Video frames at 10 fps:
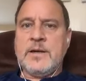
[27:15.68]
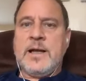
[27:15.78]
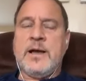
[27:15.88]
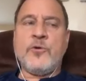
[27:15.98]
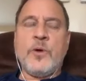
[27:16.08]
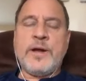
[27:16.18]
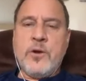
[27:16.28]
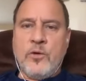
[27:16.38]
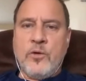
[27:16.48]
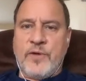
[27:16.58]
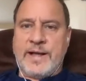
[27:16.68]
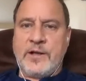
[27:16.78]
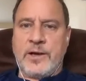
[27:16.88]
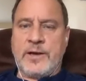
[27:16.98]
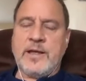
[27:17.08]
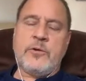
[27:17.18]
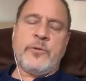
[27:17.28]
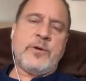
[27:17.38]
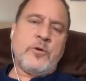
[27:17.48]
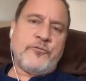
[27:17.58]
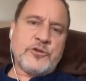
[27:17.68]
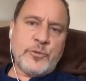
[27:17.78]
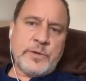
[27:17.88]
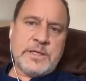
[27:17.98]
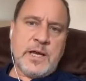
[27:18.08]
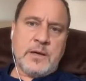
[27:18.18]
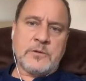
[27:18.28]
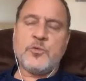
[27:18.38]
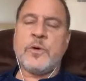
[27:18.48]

how do i know if i got it how do i know if it's really tongues